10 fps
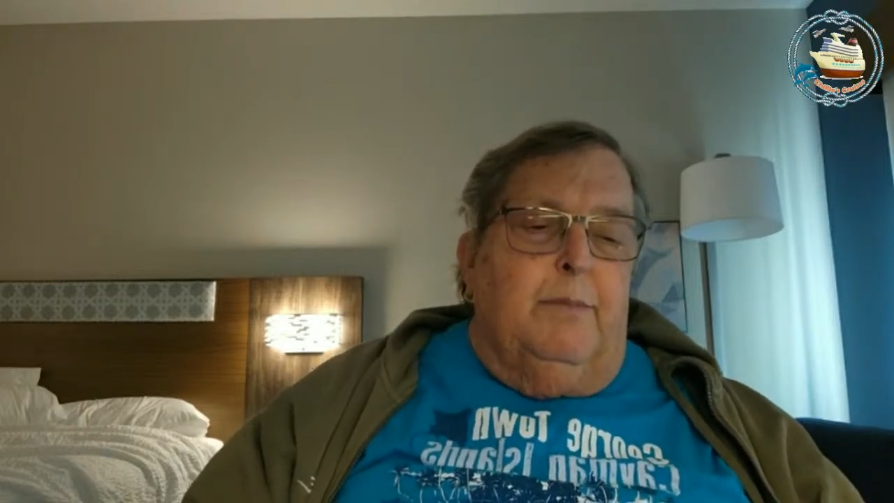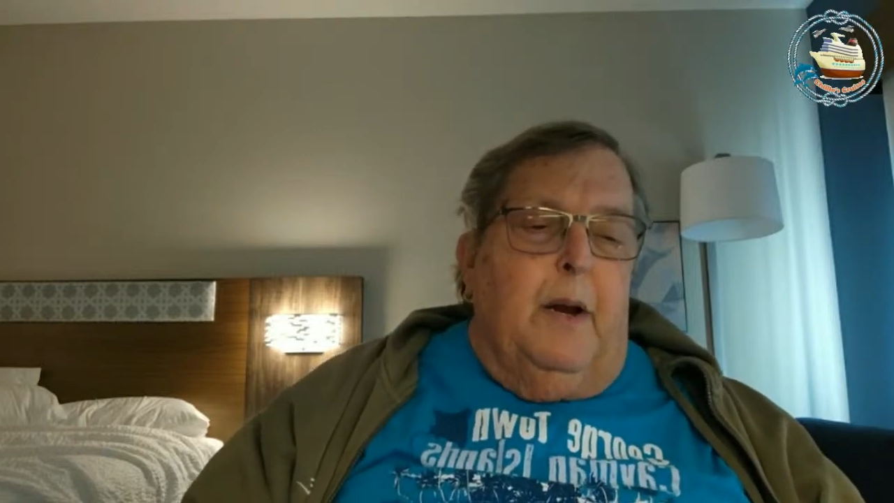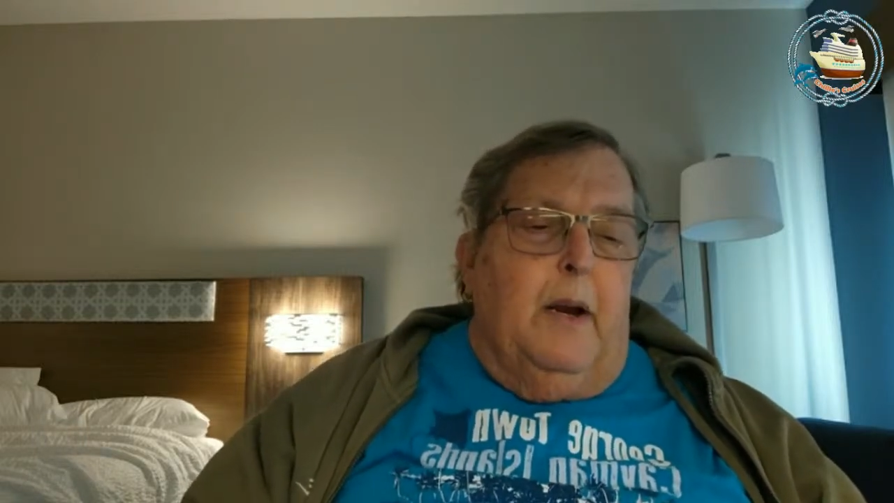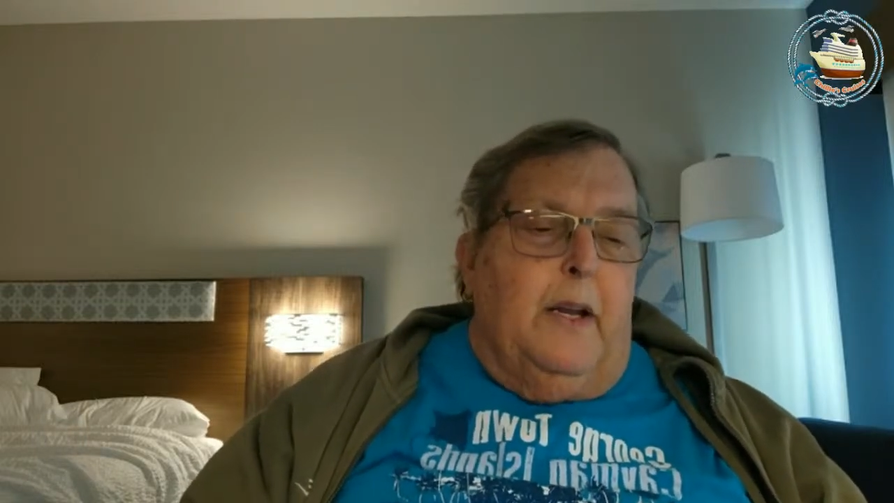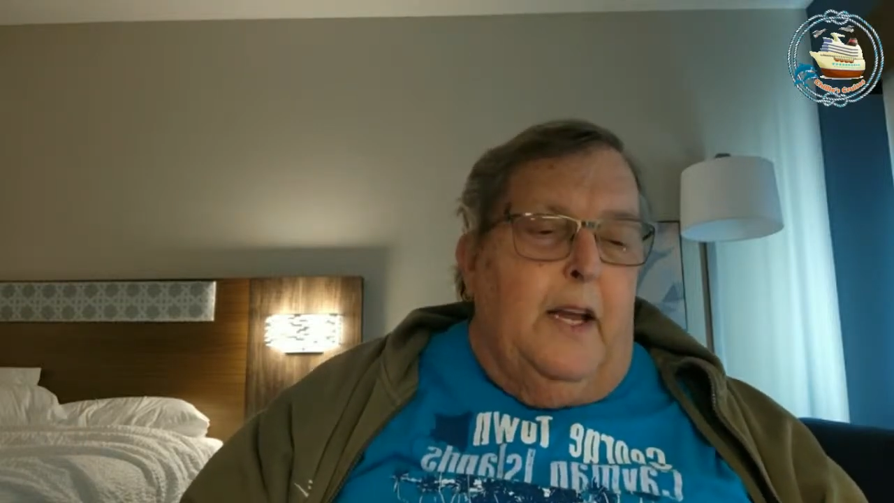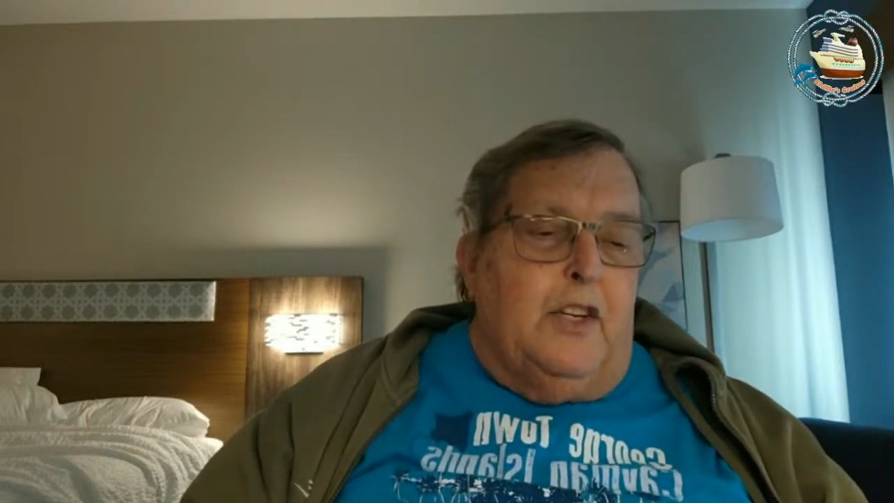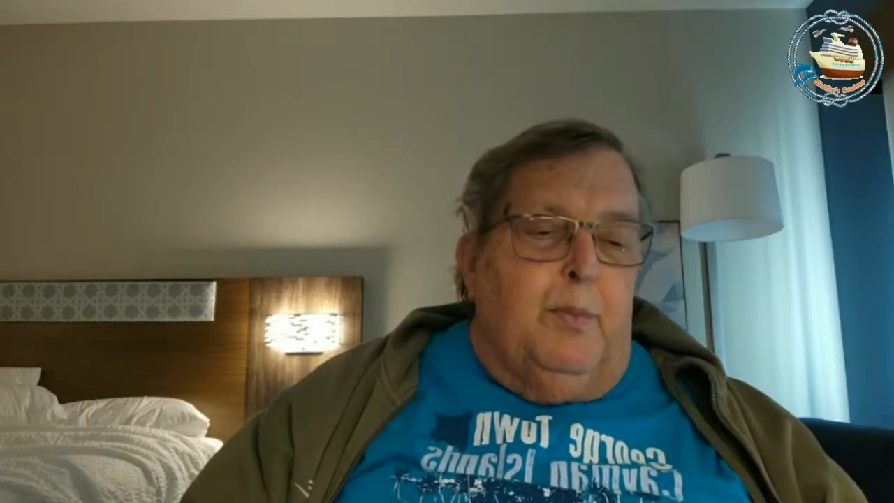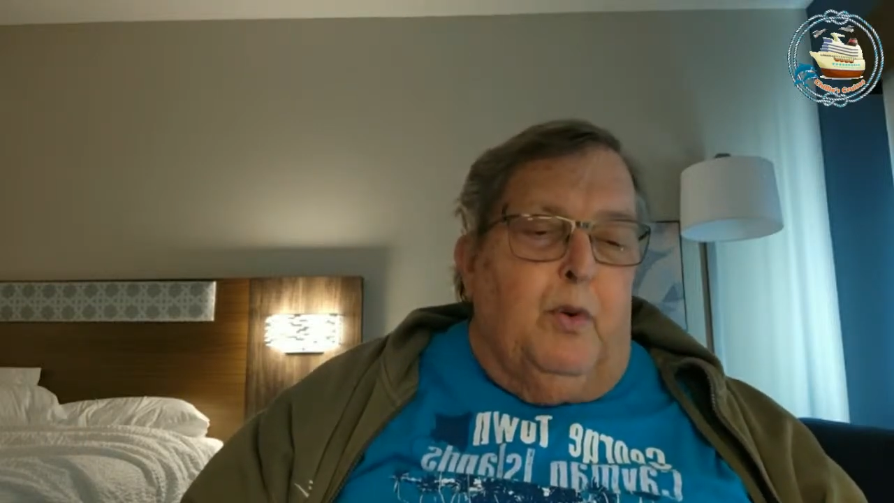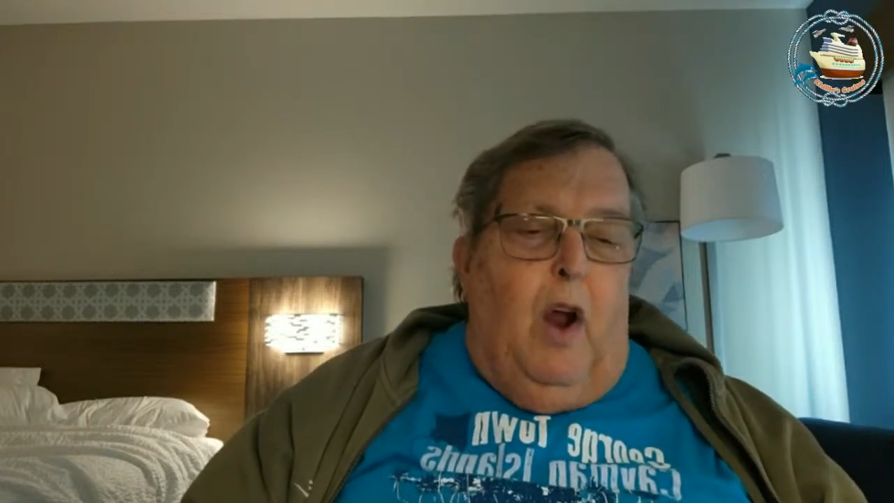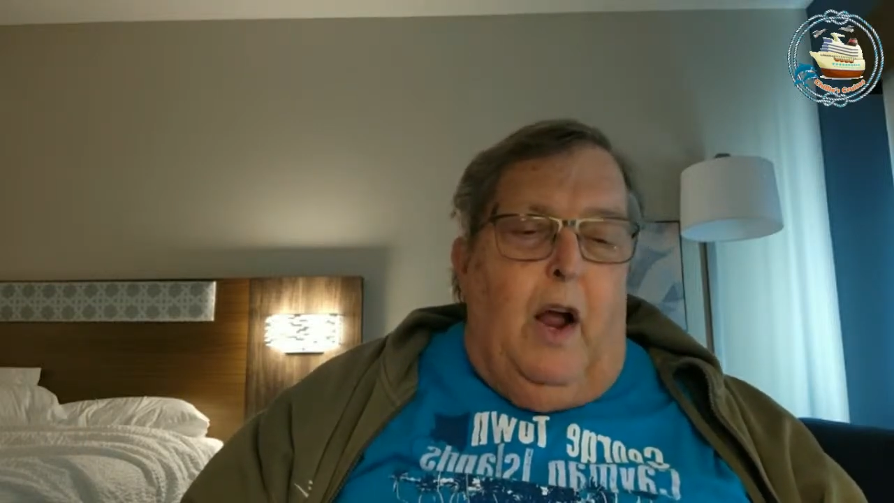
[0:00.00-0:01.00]

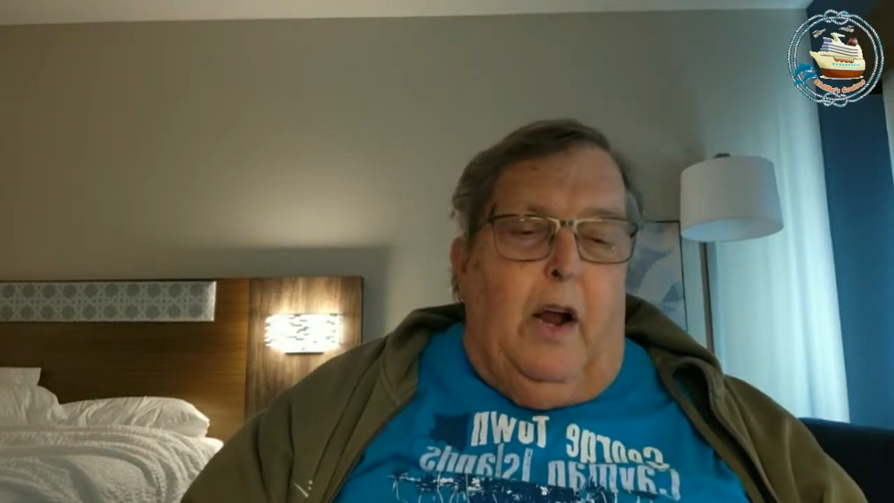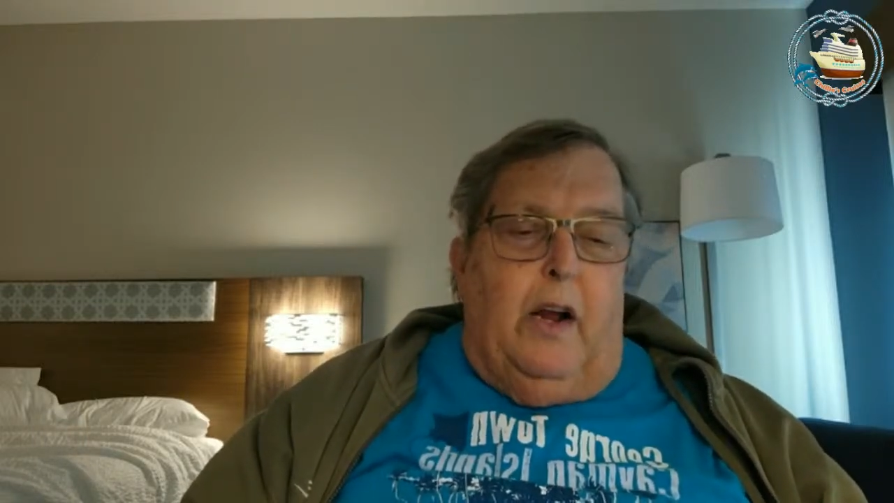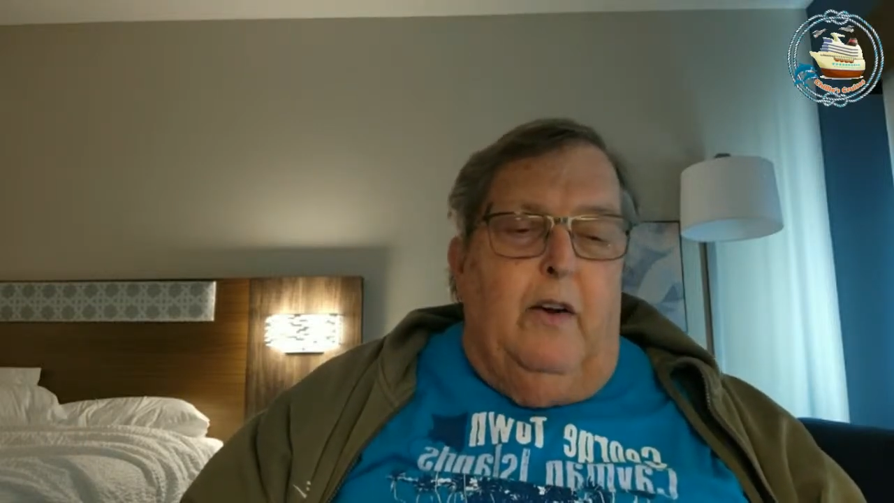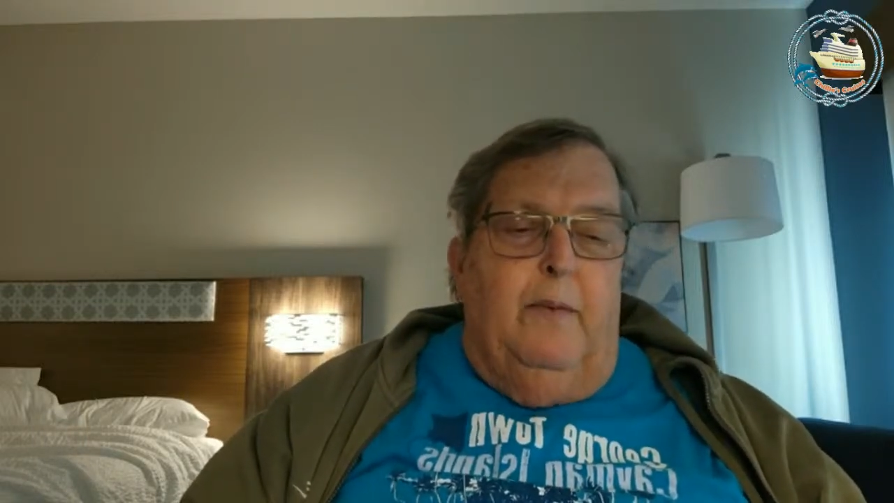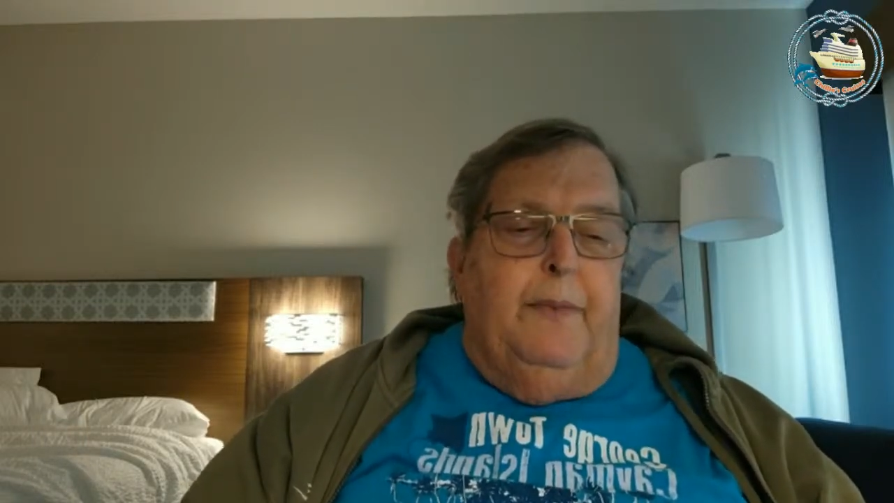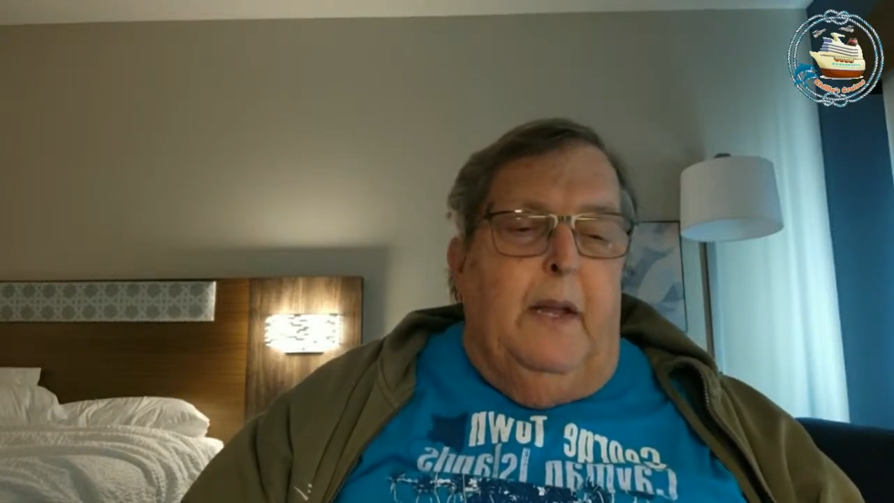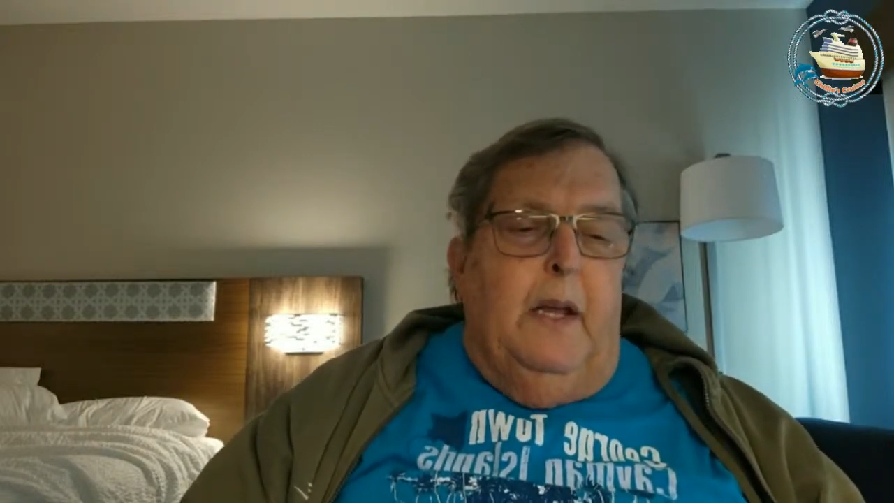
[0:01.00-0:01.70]
Marrakesh, Morocco.